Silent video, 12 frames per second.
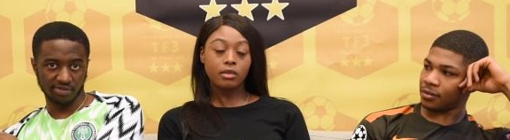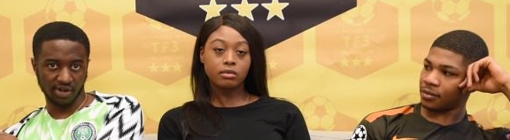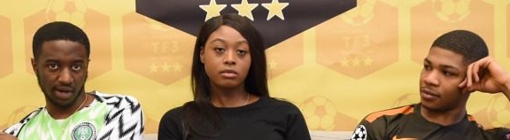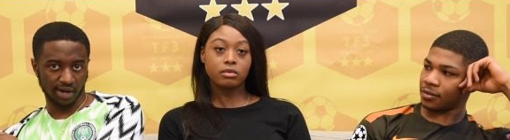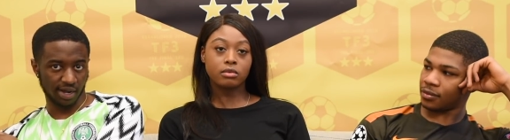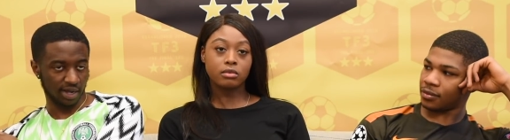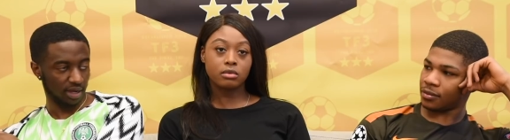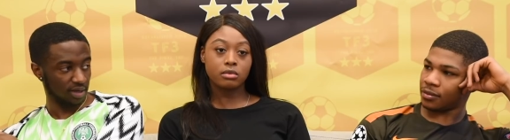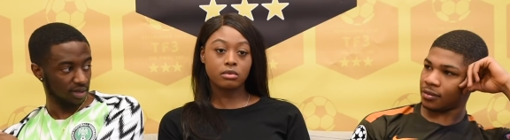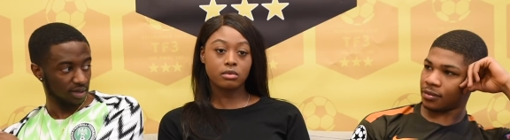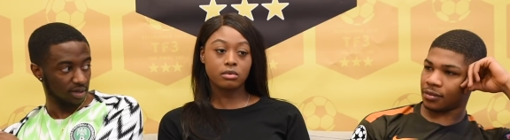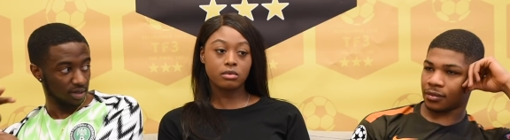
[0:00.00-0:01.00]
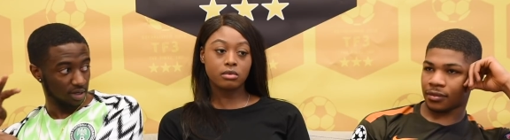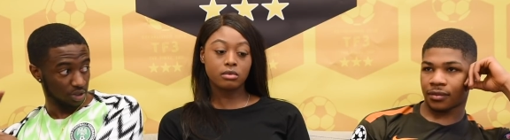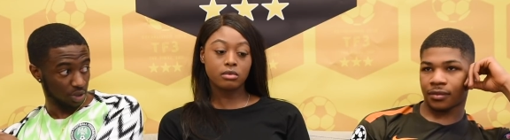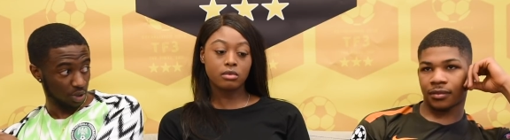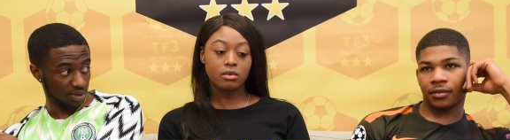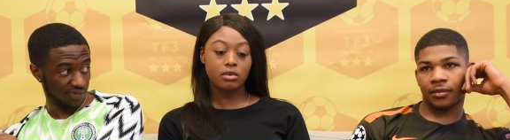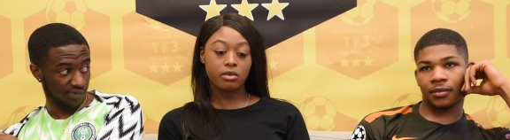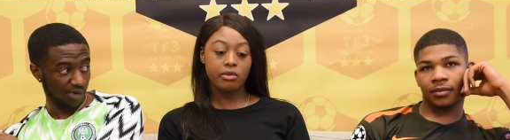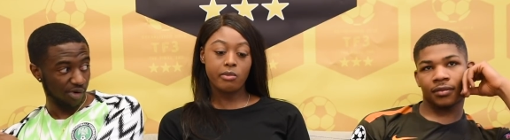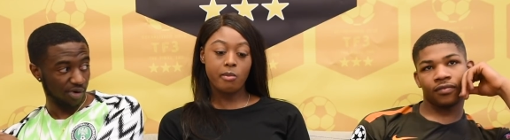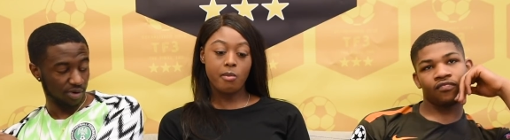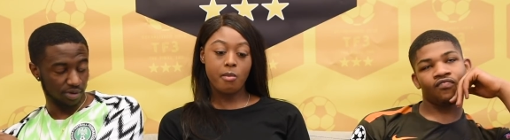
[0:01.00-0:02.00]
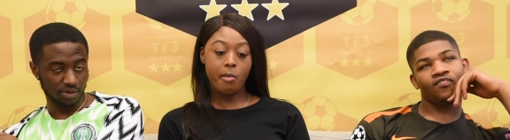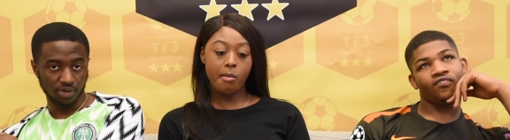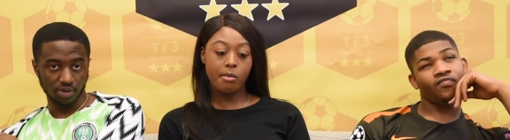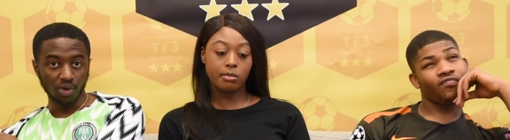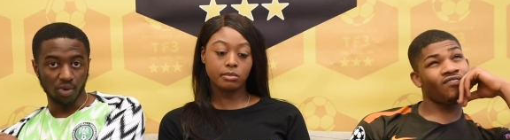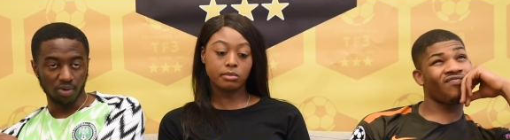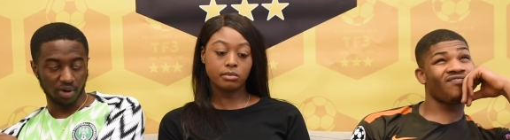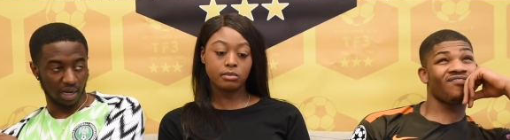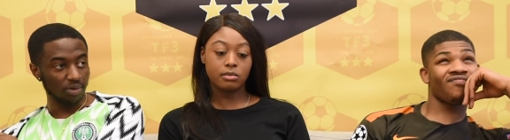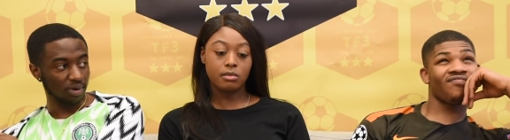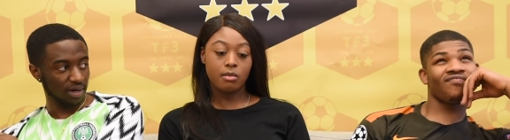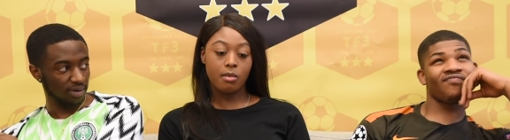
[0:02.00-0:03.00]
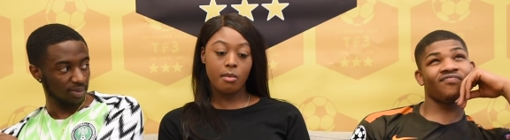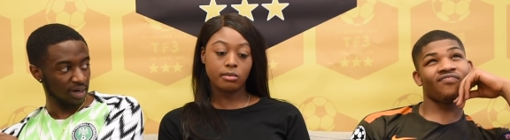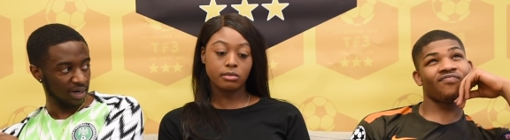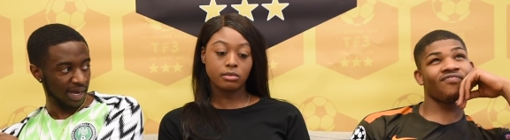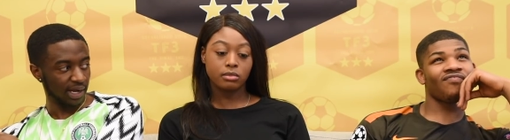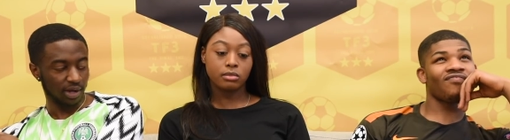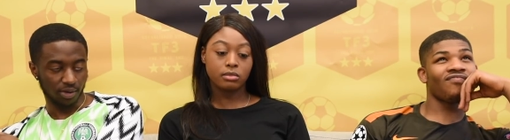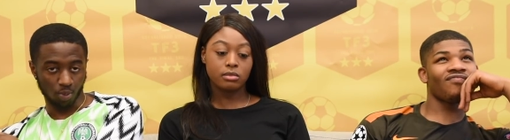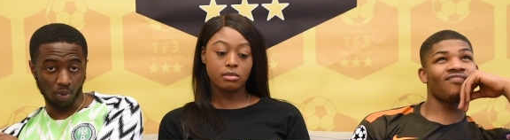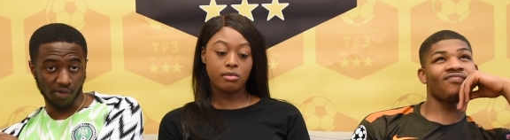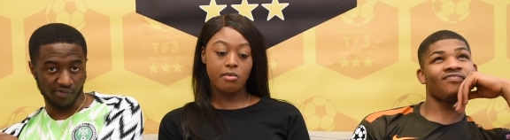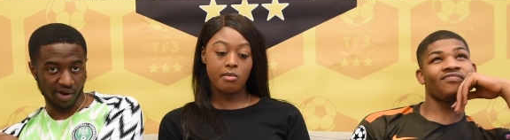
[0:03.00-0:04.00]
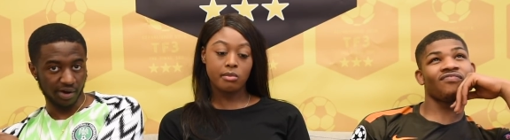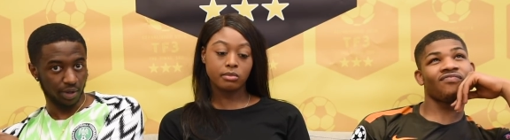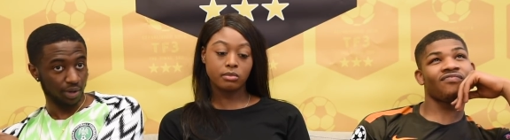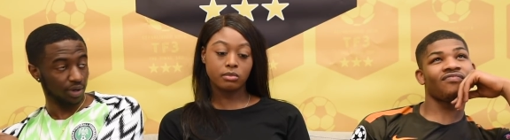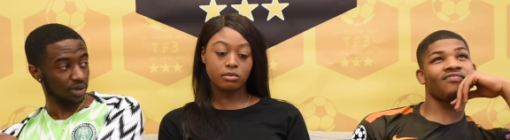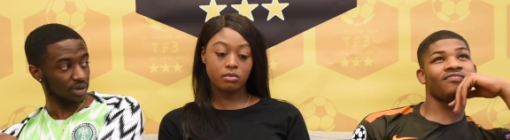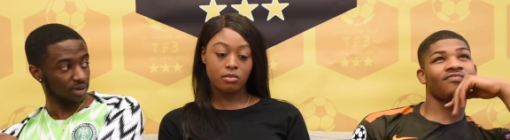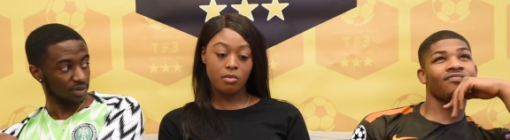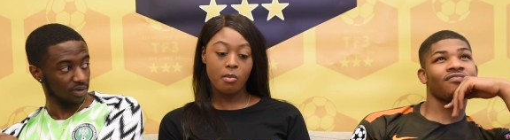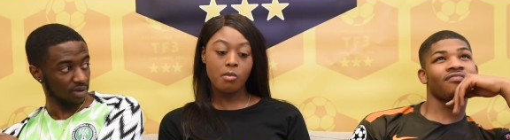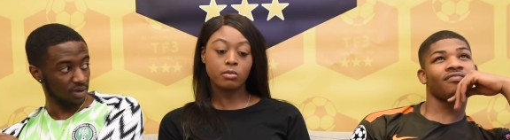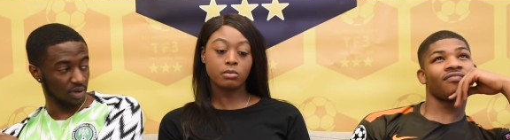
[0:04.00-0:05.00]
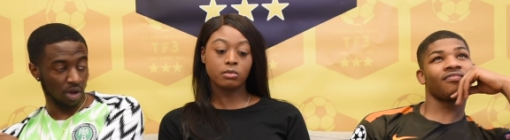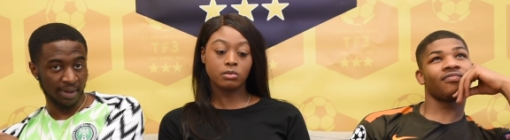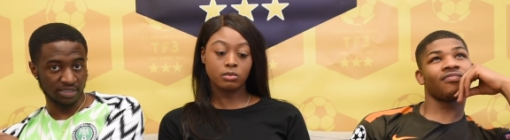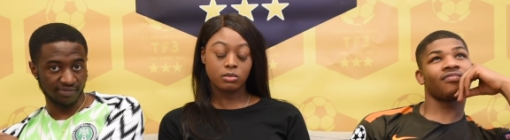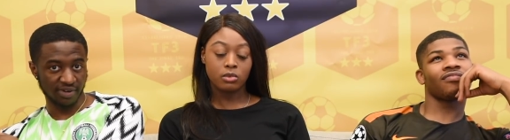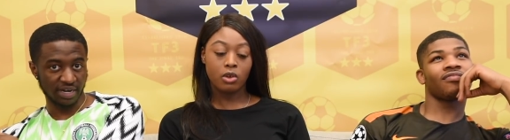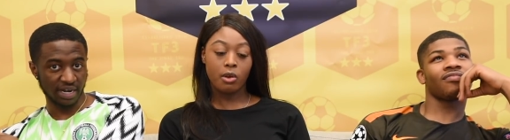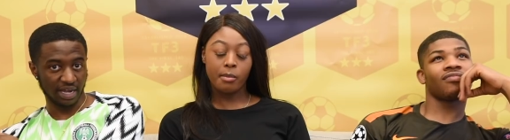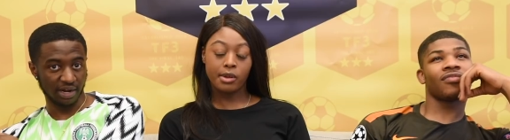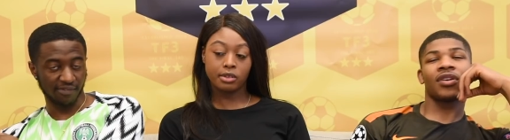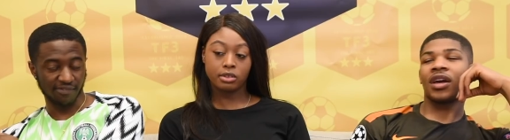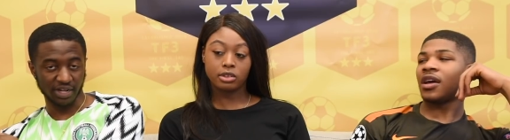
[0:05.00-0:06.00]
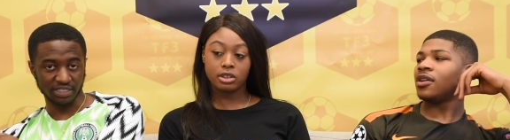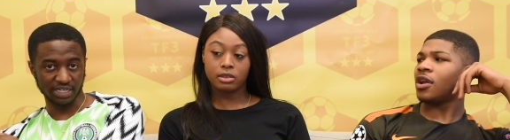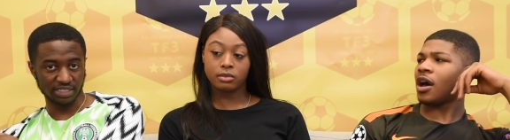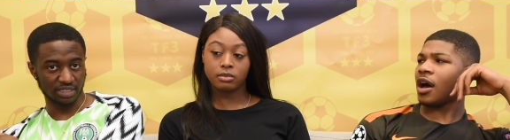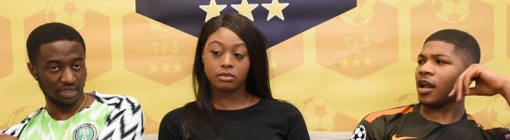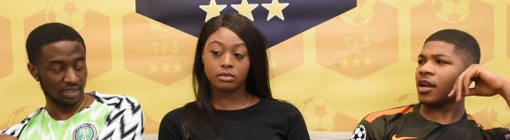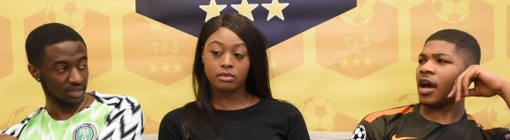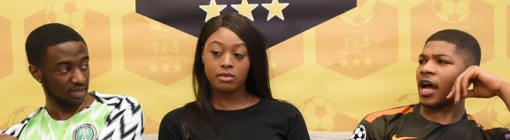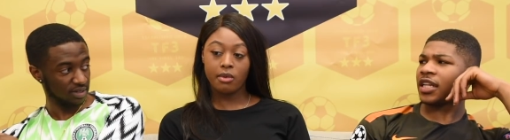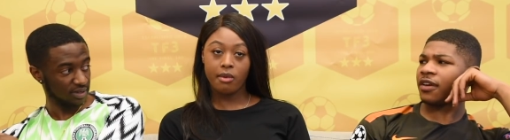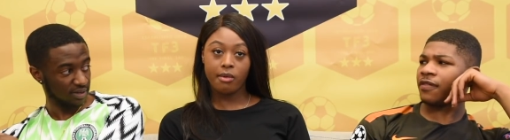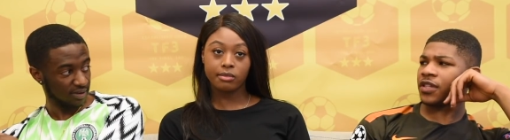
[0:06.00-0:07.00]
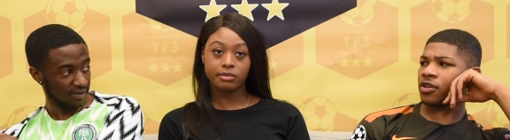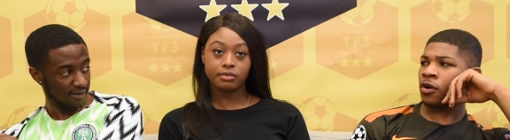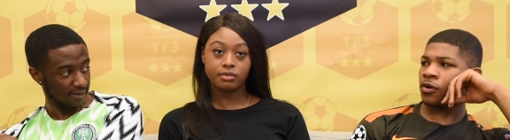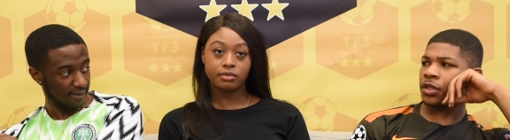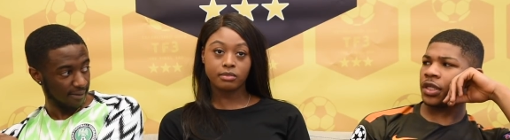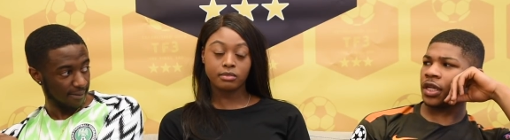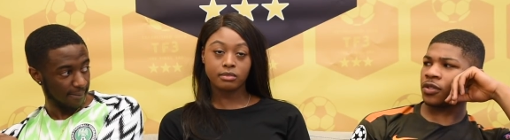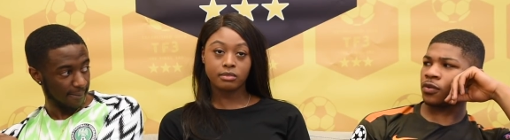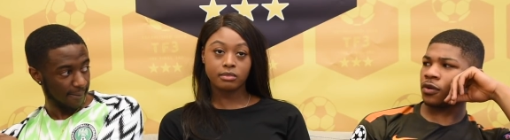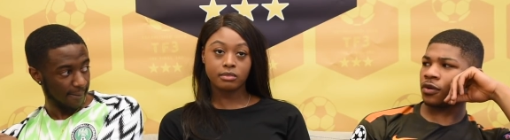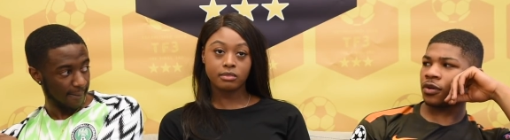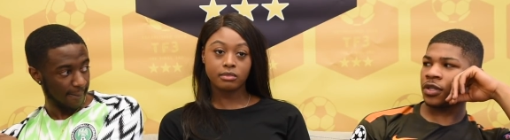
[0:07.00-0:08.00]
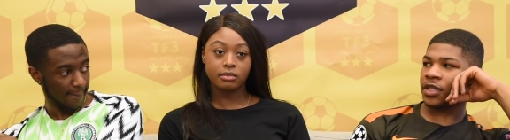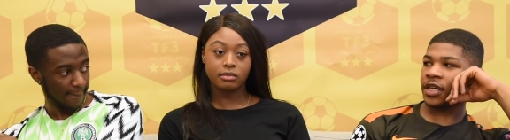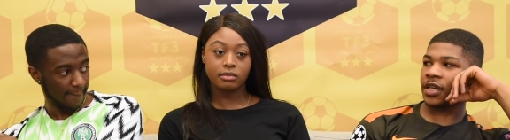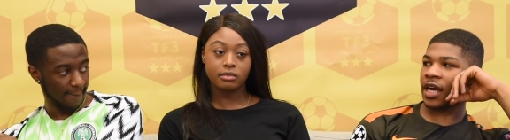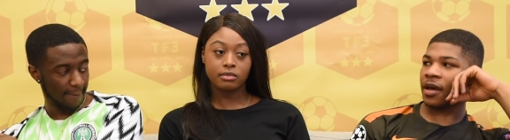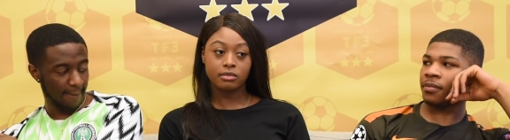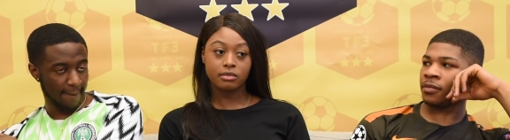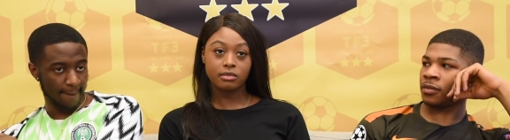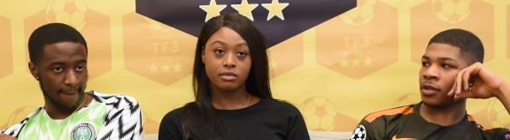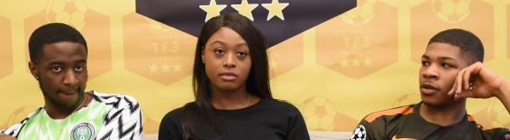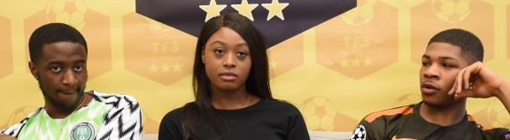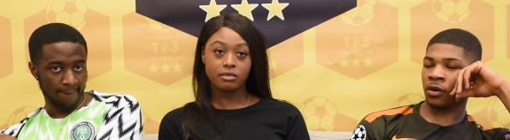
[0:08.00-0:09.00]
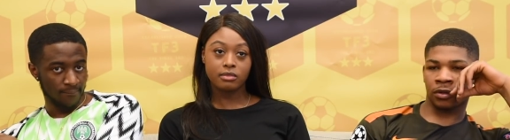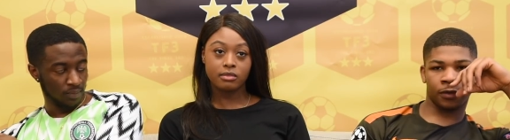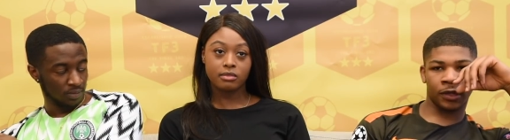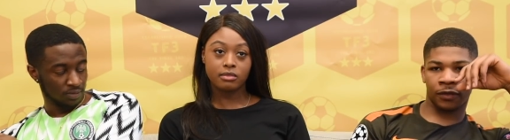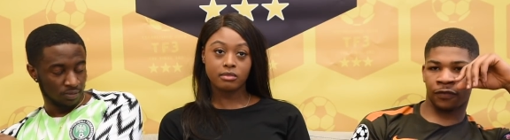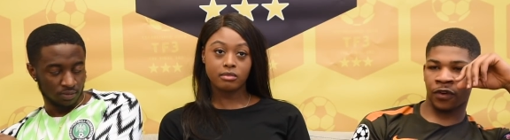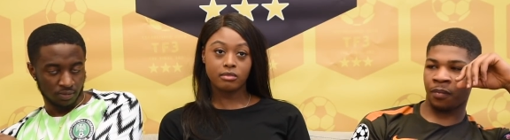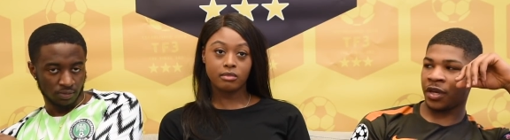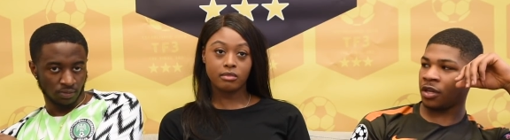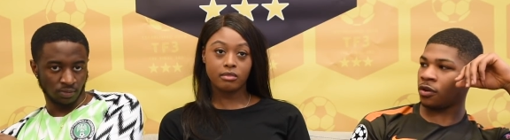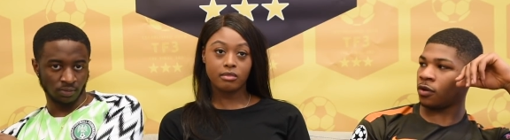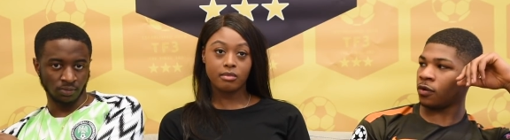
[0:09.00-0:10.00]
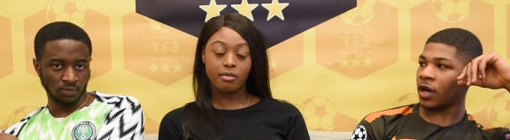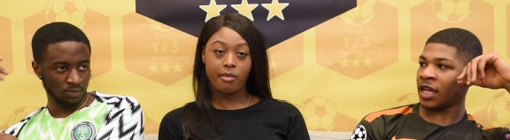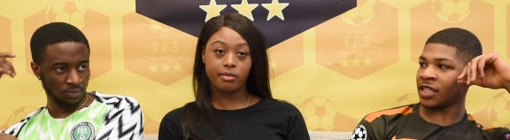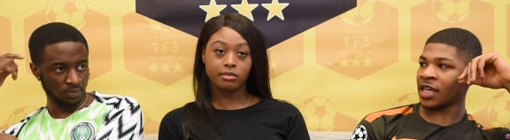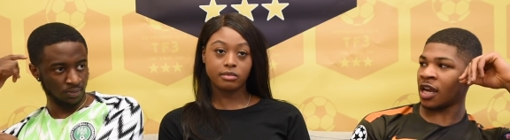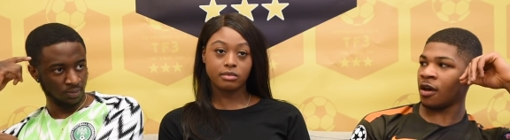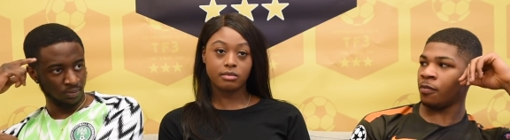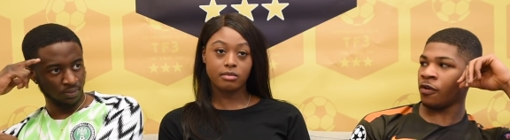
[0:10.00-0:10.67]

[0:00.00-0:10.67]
Speaker 1: and Van Dijk. Those four were were, were like were very good. Gomez and Van Dijk
Speaker 2: had fantastic. No, no, I'd give it to Holding as well because he kept Firmino and Salah